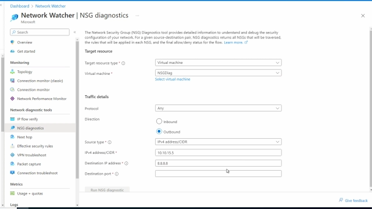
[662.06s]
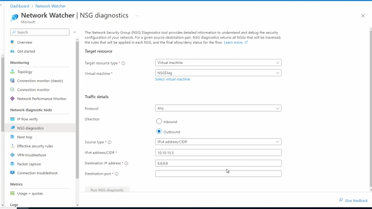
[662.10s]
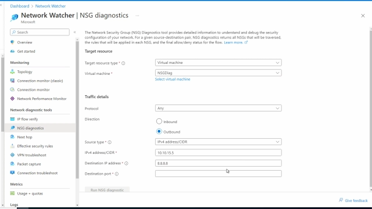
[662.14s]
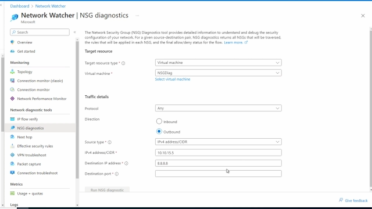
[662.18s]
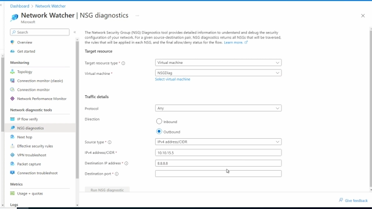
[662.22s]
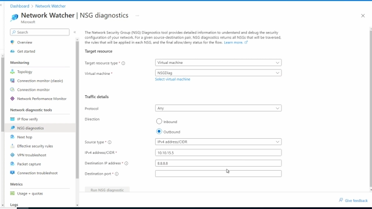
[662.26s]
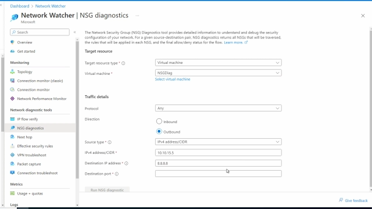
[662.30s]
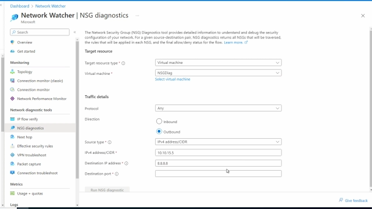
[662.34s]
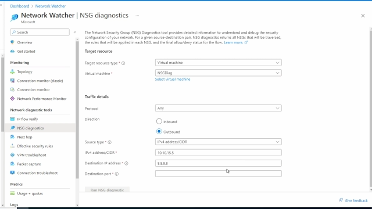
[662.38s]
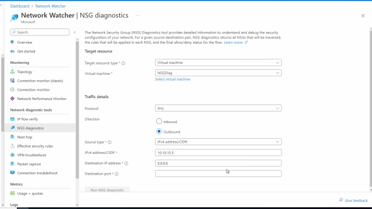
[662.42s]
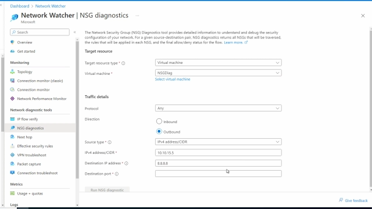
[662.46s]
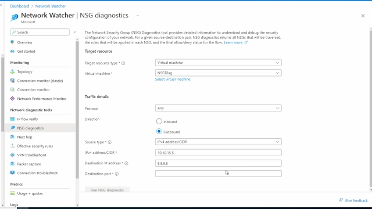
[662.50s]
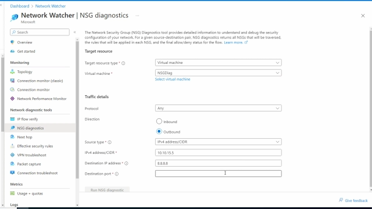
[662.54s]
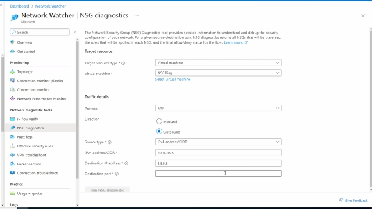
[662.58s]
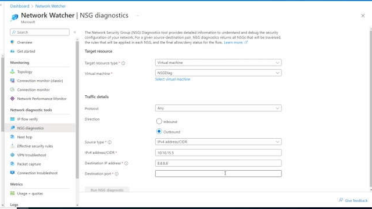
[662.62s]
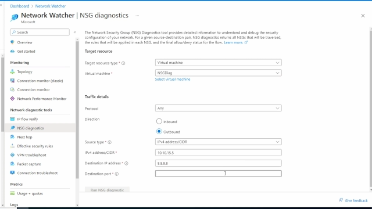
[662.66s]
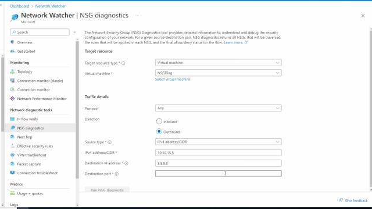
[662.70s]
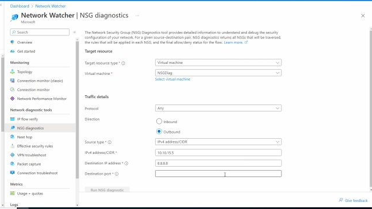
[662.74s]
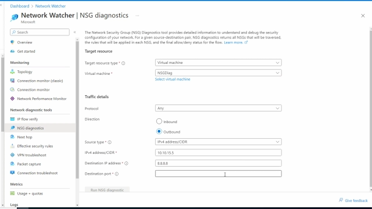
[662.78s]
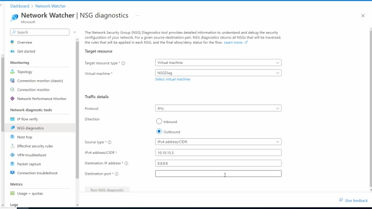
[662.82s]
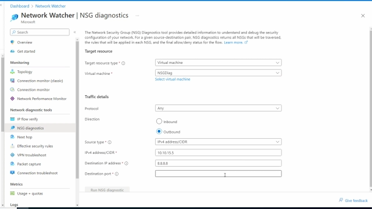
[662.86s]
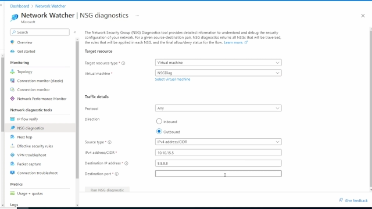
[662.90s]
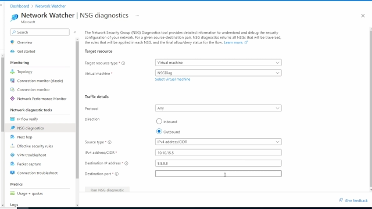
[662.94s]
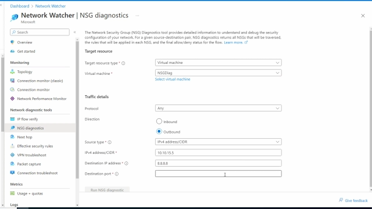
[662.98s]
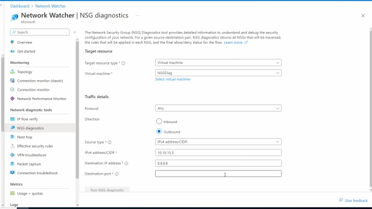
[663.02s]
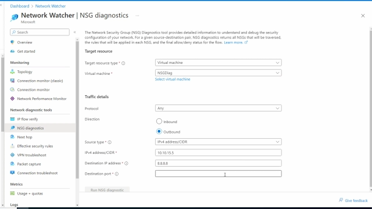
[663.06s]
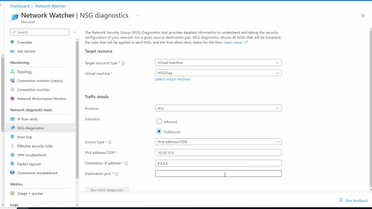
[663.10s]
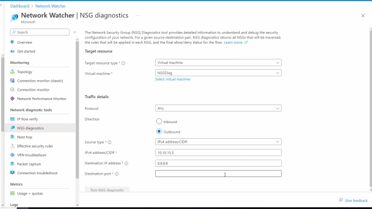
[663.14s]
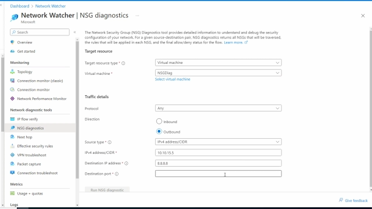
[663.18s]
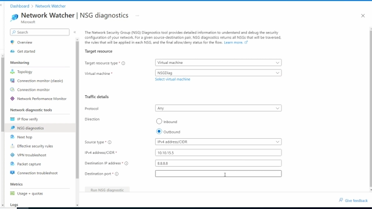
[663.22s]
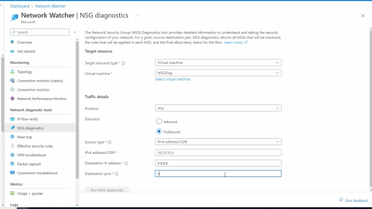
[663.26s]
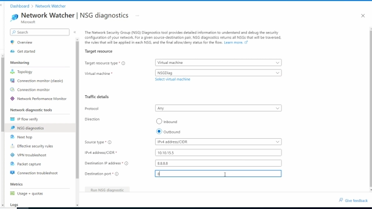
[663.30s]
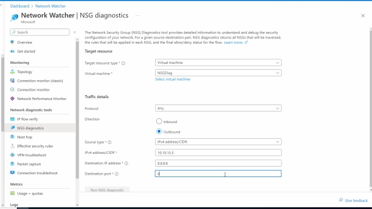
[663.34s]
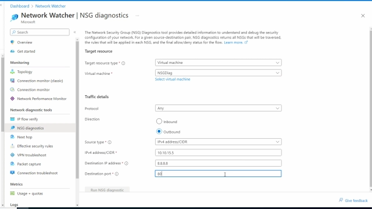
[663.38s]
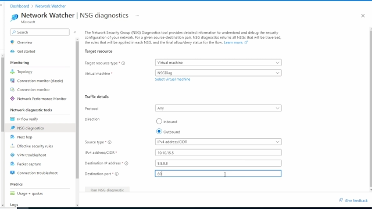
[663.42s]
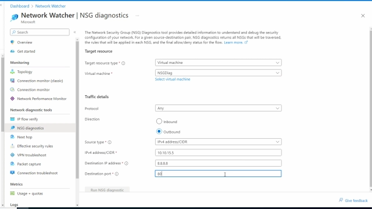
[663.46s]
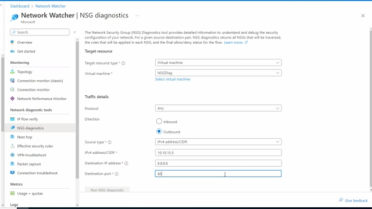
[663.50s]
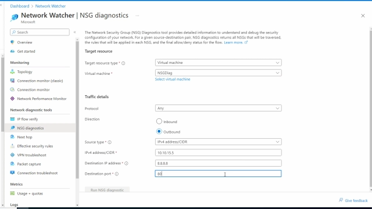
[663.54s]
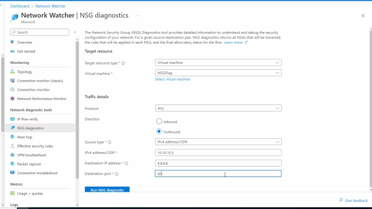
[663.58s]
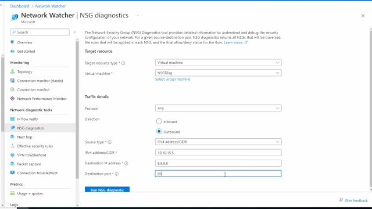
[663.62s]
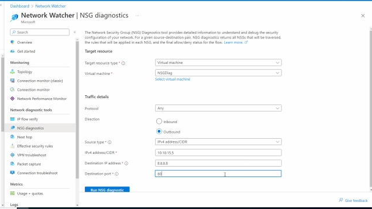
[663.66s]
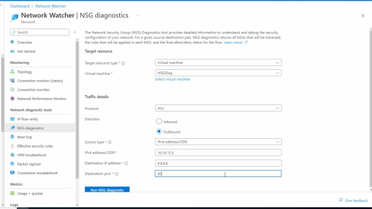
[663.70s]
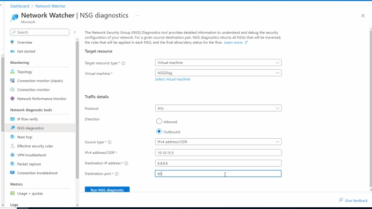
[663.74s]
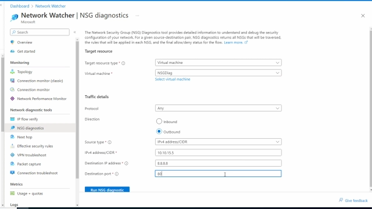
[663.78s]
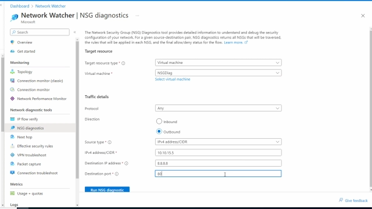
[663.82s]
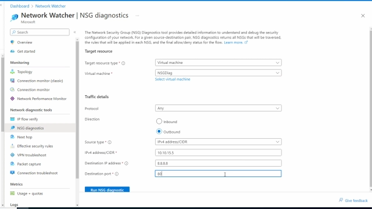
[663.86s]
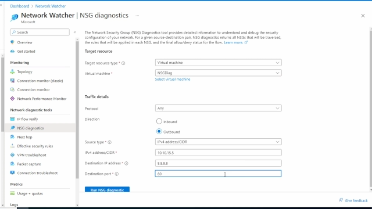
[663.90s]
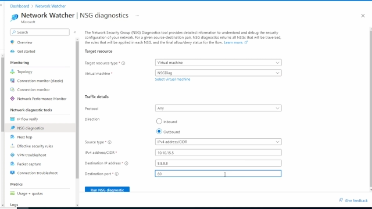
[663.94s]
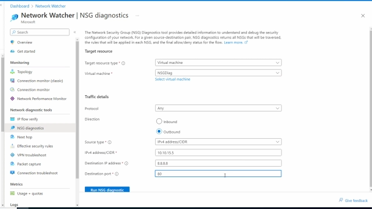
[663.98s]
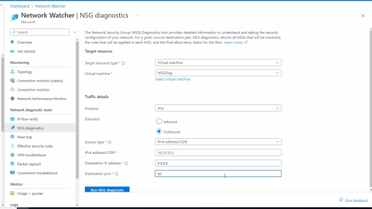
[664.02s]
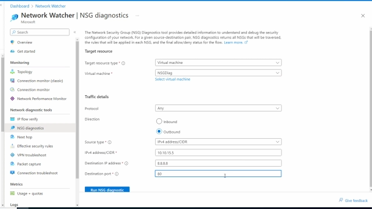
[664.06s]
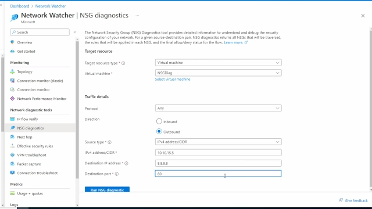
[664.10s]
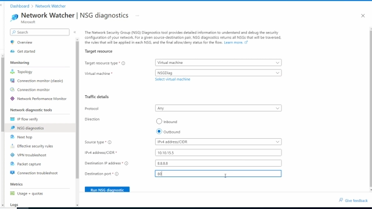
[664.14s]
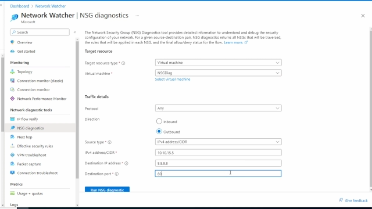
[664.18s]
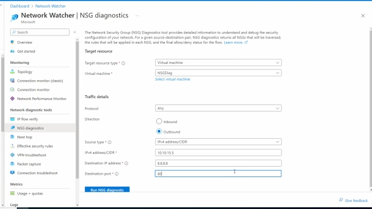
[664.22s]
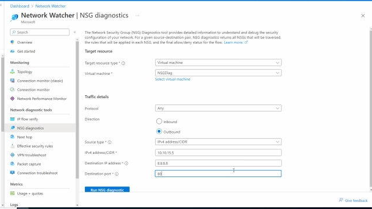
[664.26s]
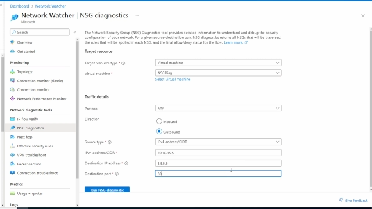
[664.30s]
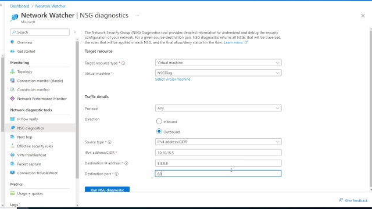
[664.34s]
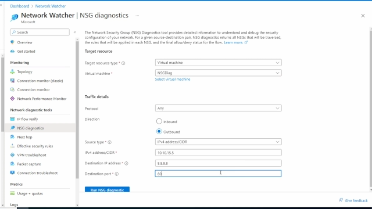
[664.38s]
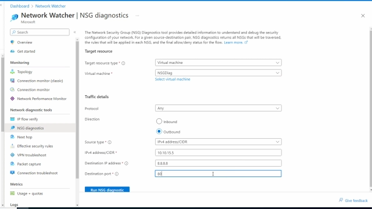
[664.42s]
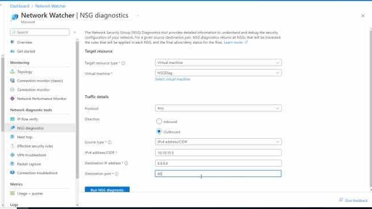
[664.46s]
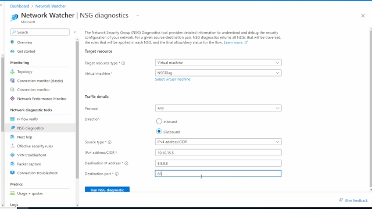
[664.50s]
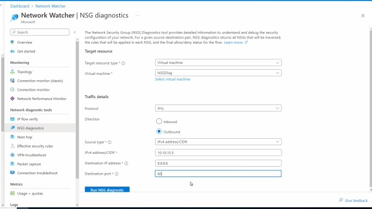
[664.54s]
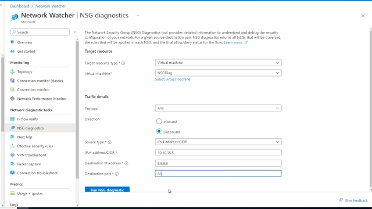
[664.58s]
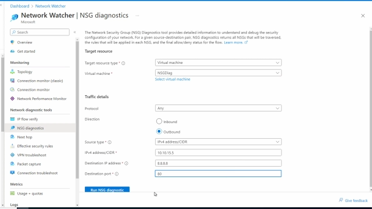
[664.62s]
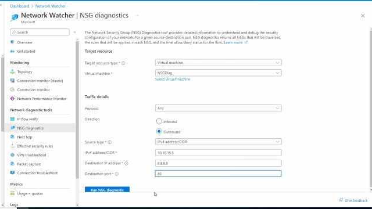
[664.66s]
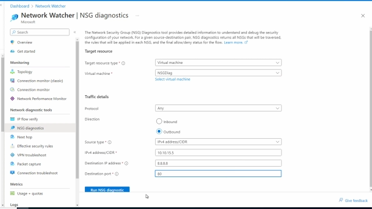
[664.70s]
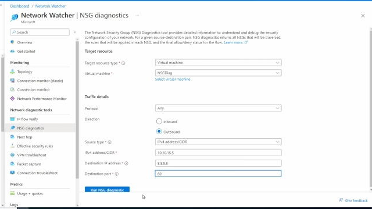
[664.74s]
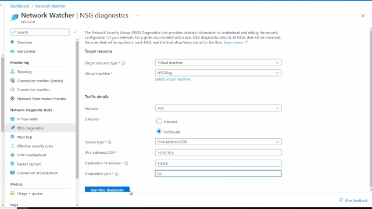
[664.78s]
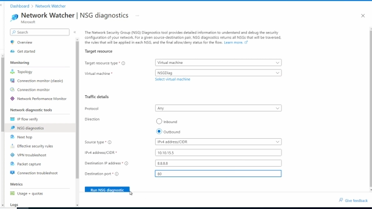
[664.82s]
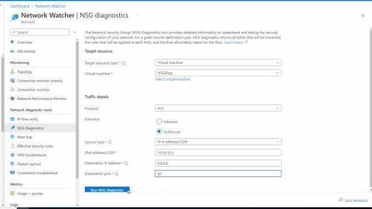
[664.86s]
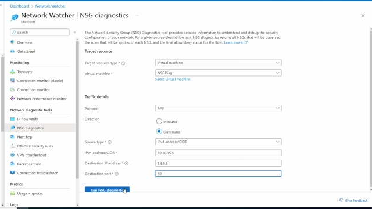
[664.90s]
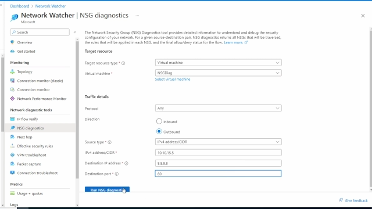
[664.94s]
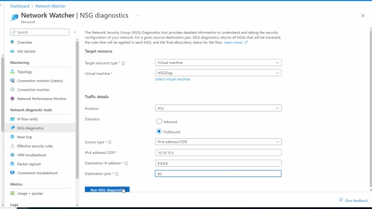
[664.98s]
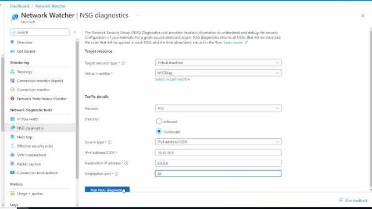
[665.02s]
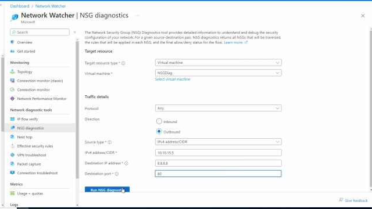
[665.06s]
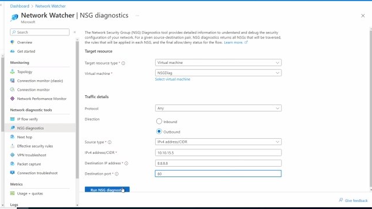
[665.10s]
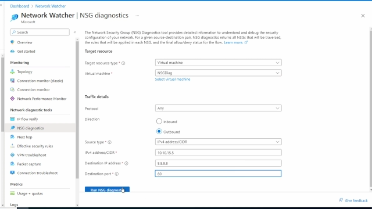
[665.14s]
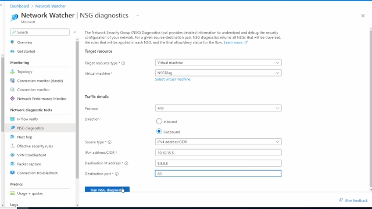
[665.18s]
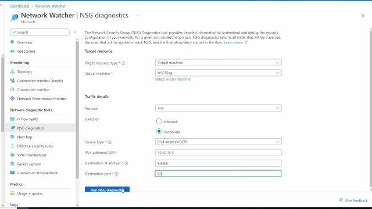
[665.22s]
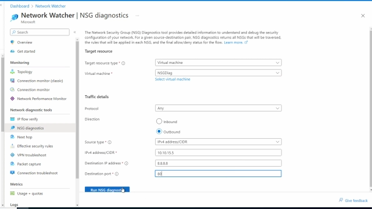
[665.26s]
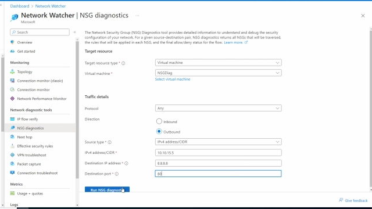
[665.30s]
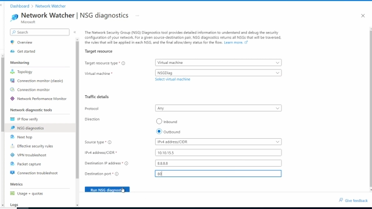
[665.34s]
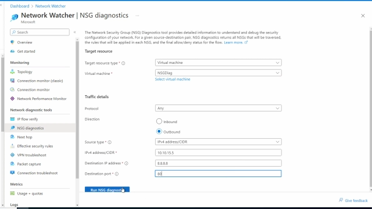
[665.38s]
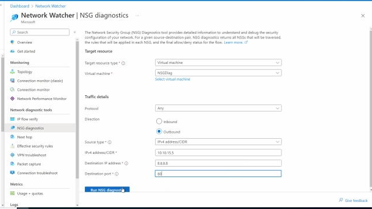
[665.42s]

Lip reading: (no speaker visible)